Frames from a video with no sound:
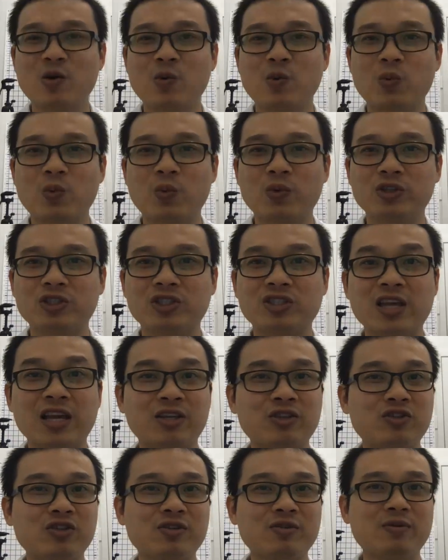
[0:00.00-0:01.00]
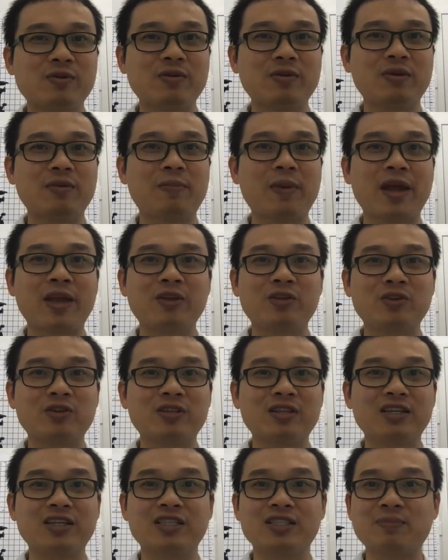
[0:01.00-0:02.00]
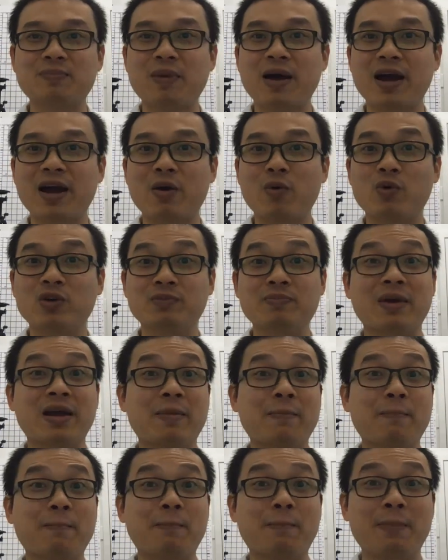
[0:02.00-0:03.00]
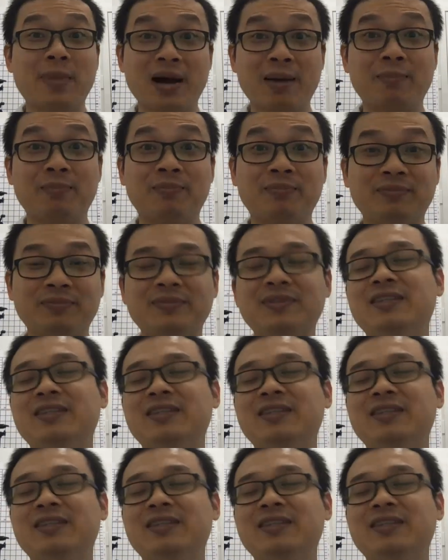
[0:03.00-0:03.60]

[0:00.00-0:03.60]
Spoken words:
which is actually the patient was my mom.